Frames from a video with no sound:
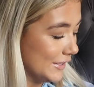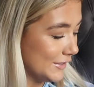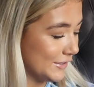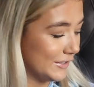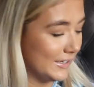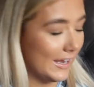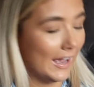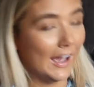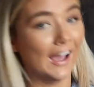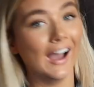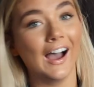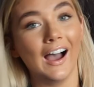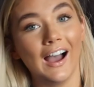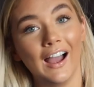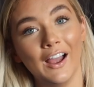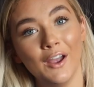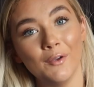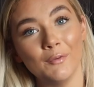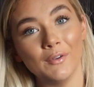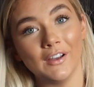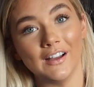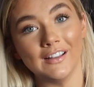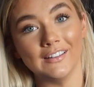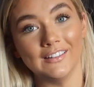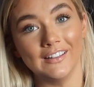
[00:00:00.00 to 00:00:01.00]
So yeah, I
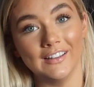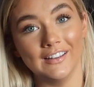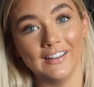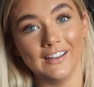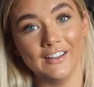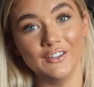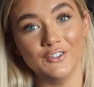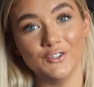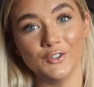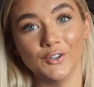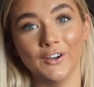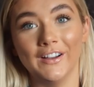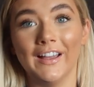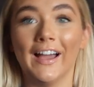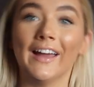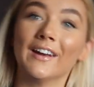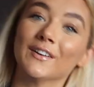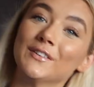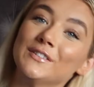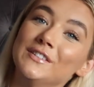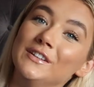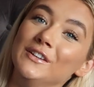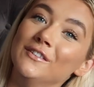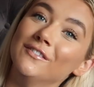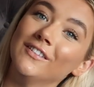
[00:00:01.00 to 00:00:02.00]
hope you guys did enjoy, and
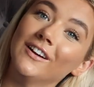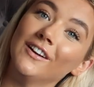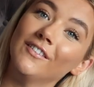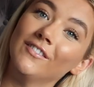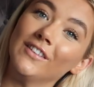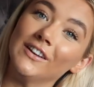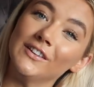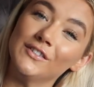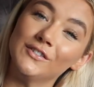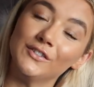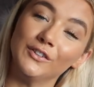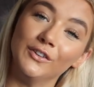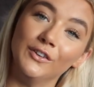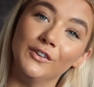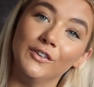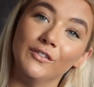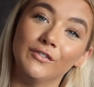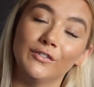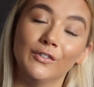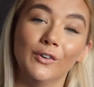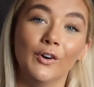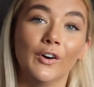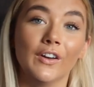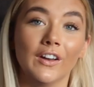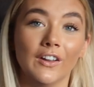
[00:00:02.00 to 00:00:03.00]
I'll see you very, very soon
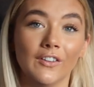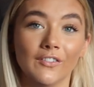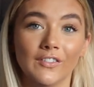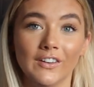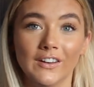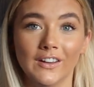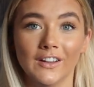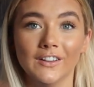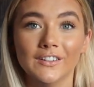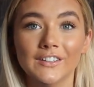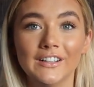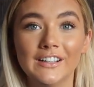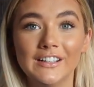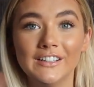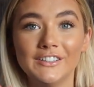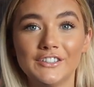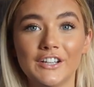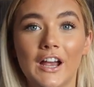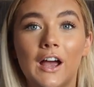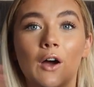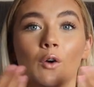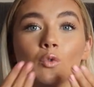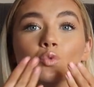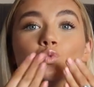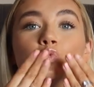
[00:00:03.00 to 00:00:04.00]
for another video.
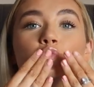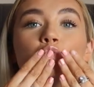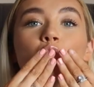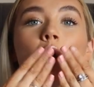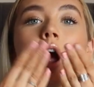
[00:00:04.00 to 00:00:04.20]
Ciao.